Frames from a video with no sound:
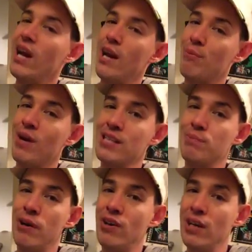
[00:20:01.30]
a
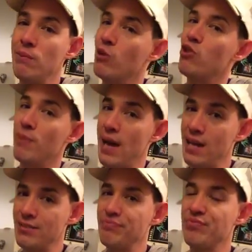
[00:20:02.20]
prosperity mojo bag
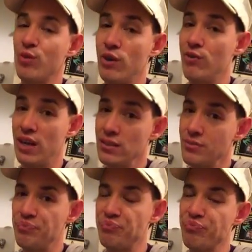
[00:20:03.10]
for a friend.
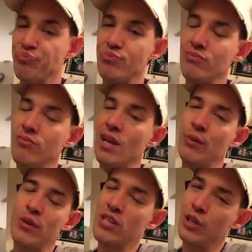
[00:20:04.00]
I
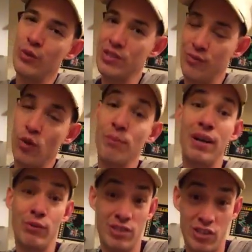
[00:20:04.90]
won't tell you who it's for, but I
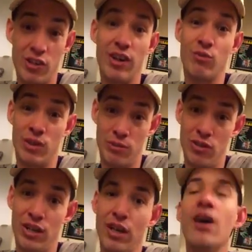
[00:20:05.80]
will show you what I'm
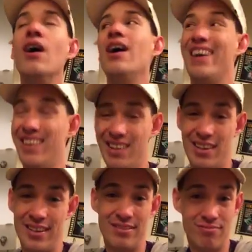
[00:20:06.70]
doing.
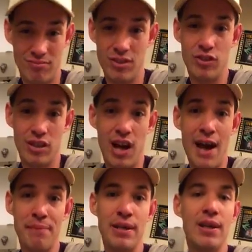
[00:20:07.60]
And you can
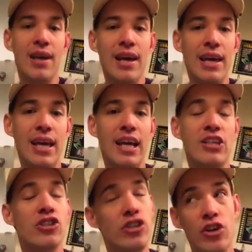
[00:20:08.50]
copy. And
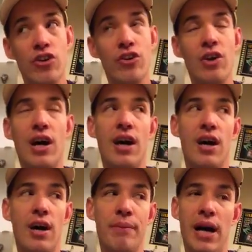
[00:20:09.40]
2,
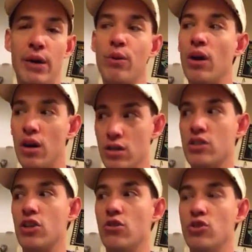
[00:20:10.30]
I will
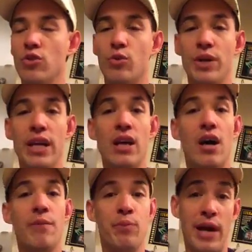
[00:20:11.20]
also do a reading
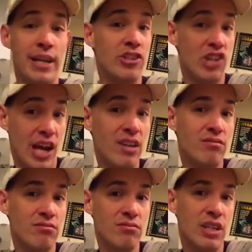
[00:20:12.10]
on Brad and Jen,
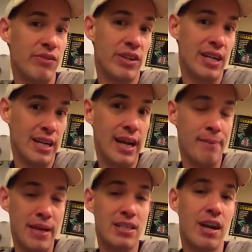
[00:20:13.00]
if they're going to get
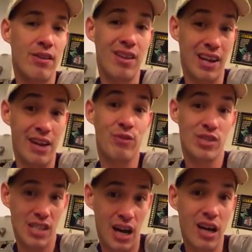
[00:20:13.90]
back together like I
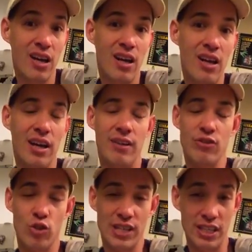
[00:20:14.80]
foresaw. And if
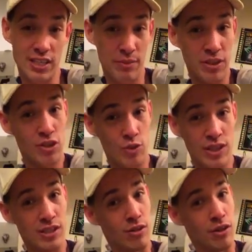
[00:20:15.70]
George had something to do with
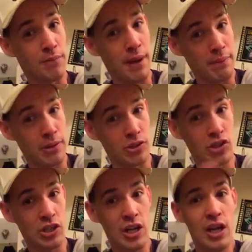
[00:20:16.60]
it, so a little pop
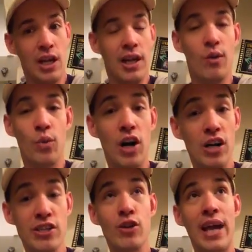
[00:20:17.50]
culture. We'll
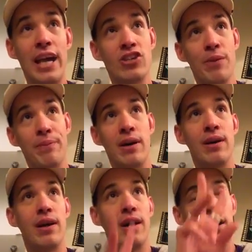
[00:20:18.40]
also catch up on,